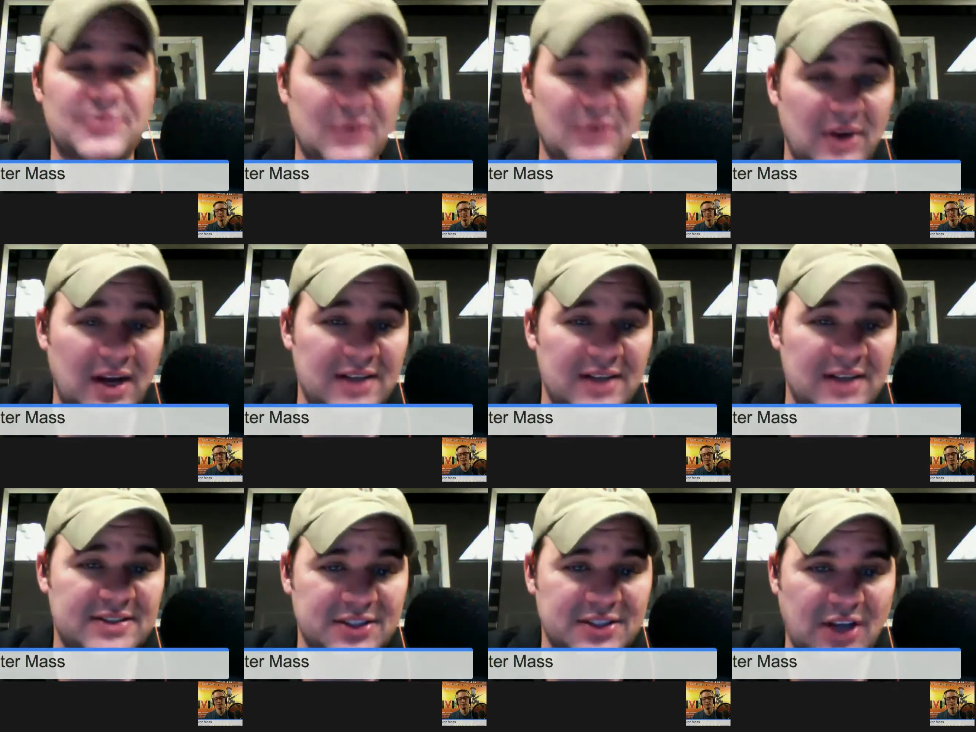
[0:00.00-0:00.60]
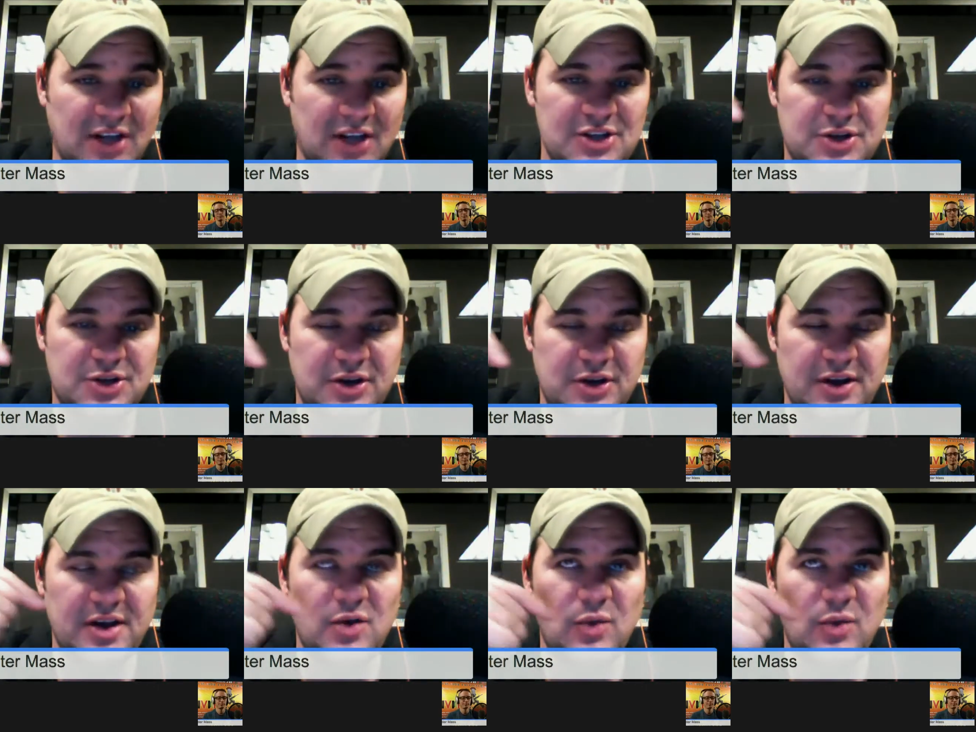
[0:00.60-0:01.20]
us because
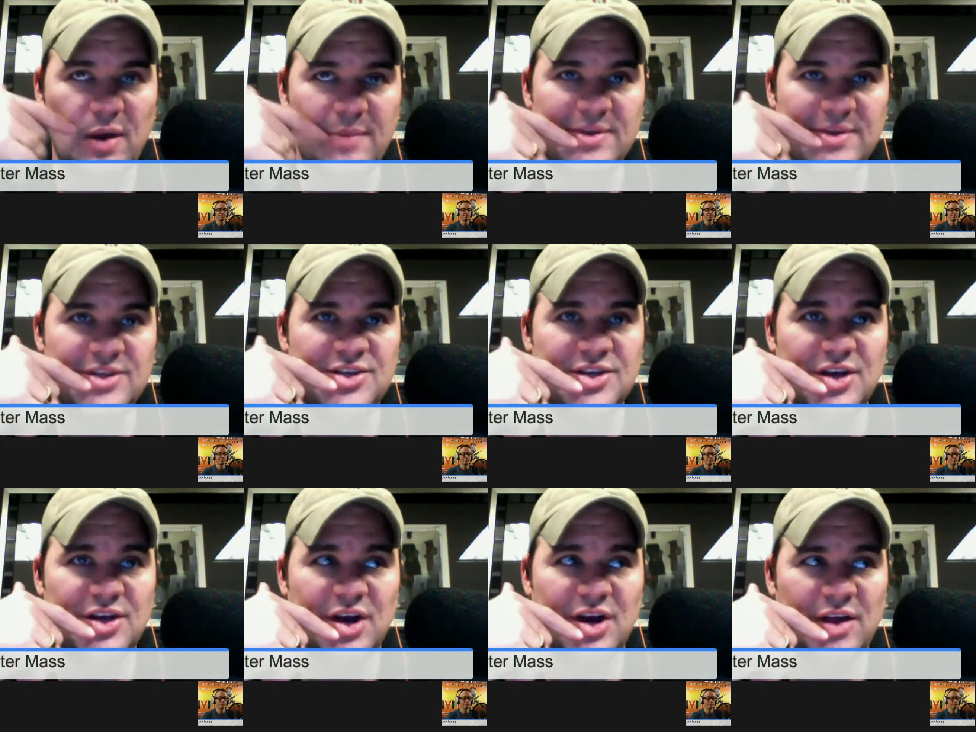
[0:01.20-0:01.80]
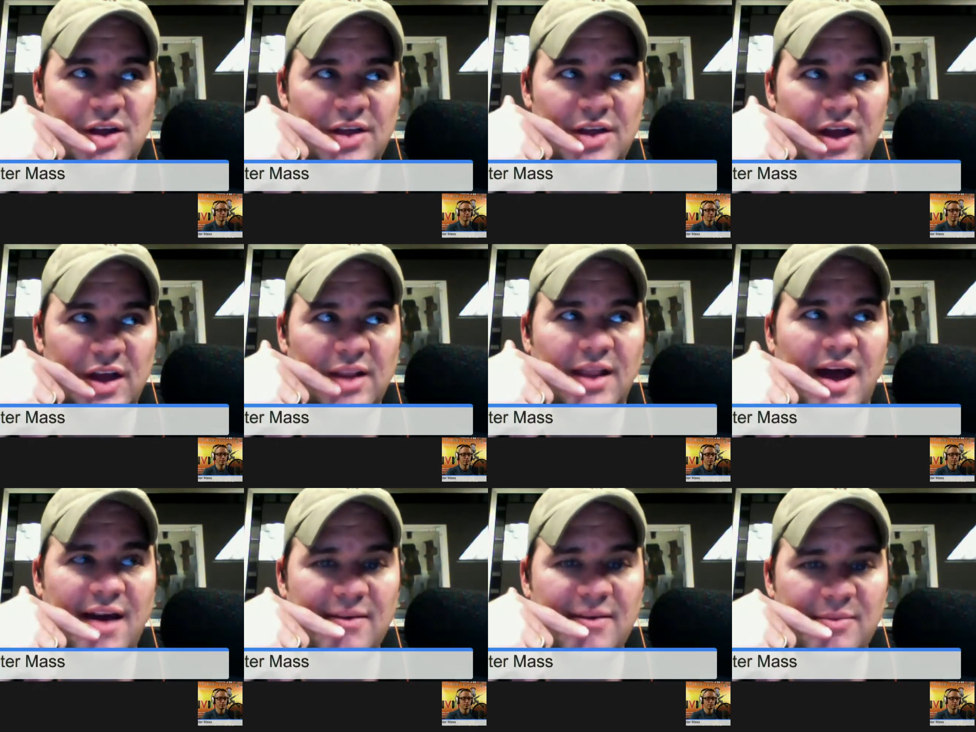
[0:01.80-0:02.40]
Australian a
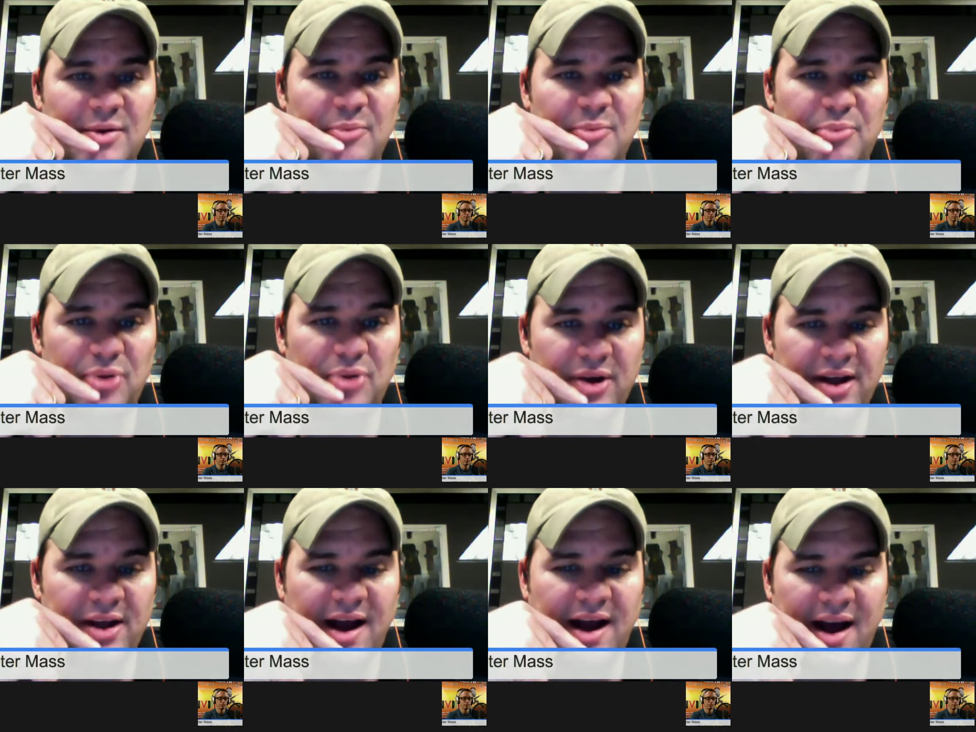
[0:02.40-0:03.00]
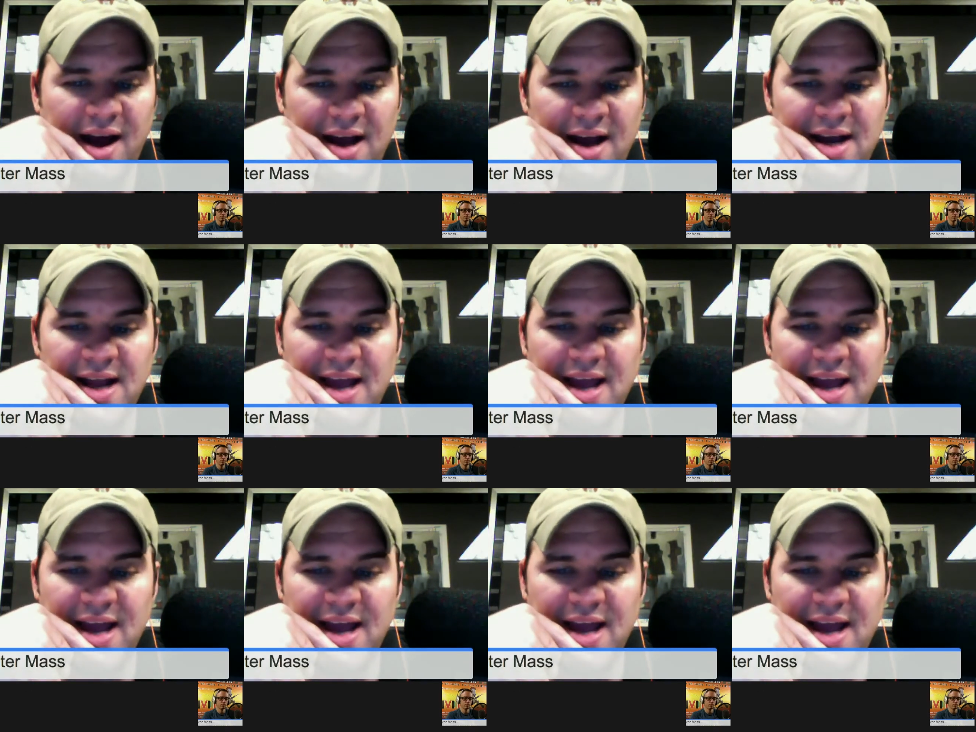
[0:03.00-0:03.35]
lot of them are pretty hot,